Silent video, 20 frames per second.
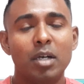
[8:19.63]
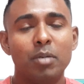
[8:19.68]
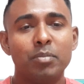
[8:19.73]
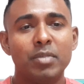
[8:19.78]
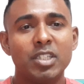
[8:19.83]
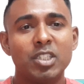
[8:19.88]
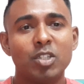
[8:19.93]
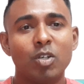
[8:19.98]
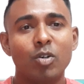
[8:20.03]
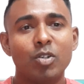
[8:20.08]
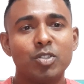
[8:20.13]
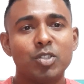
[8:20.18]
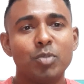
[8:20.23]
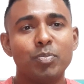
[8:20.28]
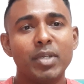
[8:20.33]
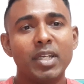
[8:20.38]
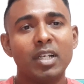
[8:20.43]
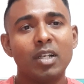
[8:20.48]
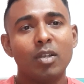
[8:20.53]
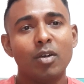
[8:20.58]
is also
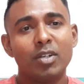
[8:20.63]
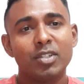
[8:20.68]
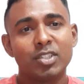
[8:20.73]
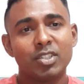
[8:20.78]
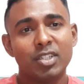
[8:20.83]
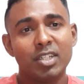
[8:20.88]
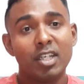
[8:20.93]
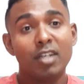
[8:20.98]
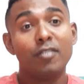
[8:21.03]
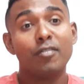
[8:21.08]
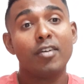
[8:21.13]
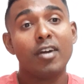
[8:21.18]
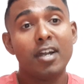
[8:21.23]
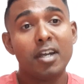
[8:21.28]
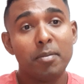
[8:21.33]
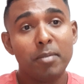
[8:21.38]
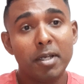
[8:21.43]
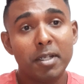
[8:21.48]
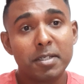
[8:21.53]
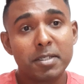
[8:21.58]
being lost to the
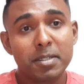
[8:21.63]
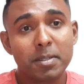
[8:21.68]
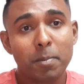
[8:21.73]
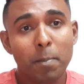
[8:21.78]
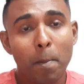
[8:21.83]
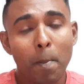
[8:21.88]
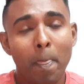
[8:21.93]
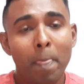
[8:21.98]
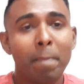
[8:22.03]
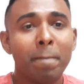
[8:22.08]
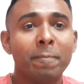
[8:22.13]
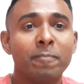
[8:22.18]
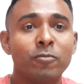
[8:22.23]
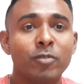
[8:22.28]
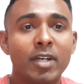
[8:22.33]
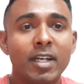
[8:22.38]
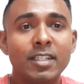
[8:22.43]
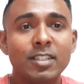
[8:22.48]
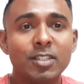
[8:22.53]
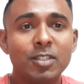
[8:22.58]
environment, right?